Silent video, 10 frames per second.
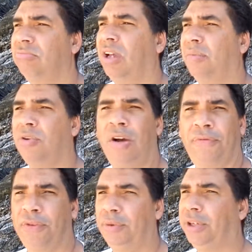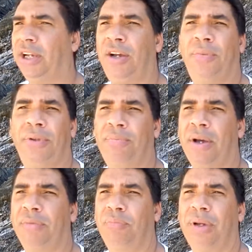I'm comfortable now with
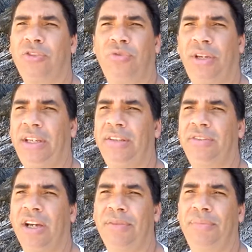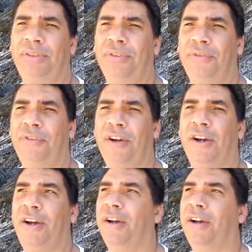what my training has gotten me so far.